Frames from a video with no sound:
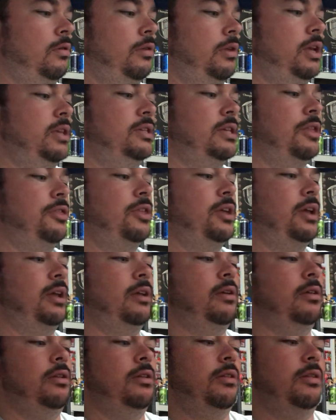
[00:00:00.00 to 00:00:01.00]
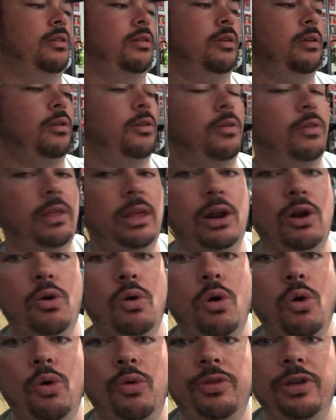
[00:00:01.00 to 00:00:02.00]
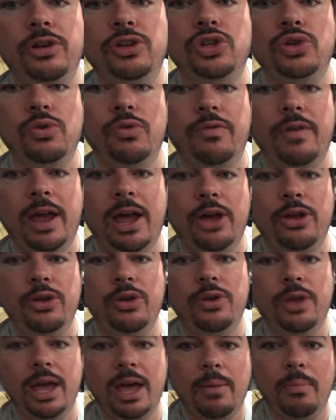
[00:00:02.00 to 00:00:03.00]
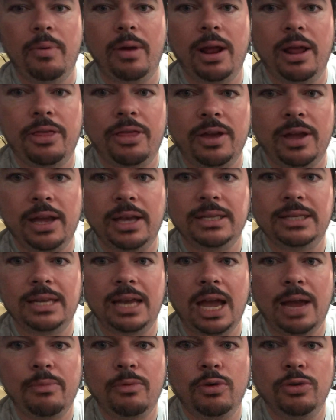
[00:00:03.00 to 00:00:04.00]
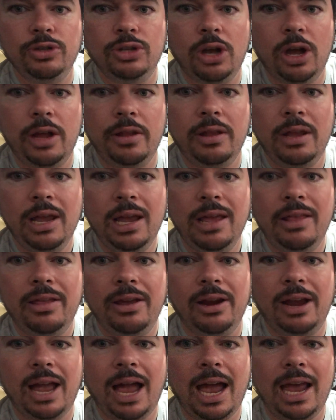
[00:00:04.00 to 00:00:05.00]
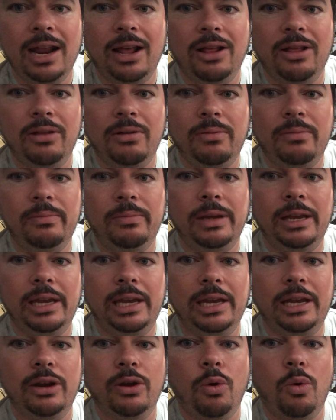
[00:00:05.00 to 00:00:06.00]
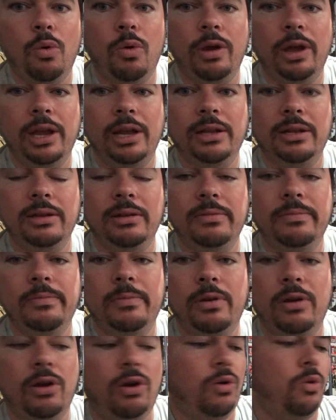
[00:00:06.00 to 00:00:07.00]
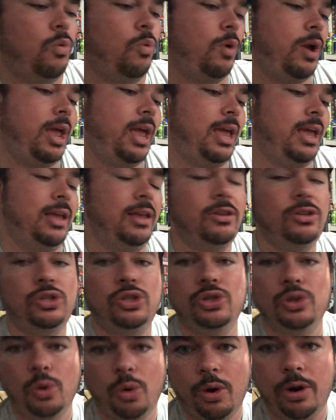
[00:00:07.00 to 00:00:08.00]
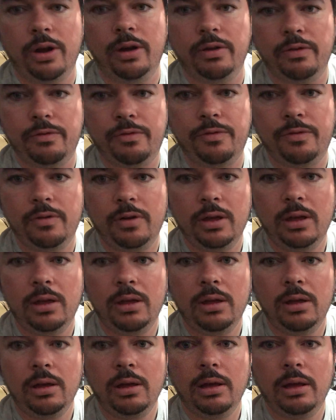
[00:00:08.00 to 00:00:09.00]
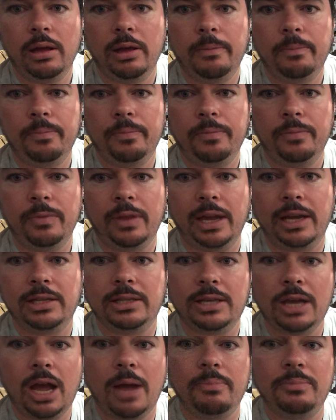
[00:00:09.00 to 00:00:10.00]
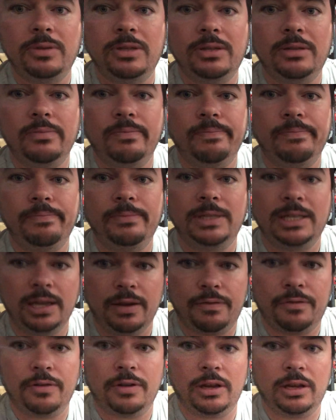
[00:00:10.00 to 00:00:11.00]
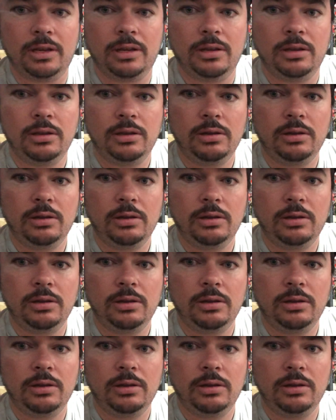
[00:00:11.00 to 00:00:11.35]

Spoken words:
These, I think, they don't hold their true value yet, but I think as time goes on, they're kind of, in a way, sort of like Topps Tiffany.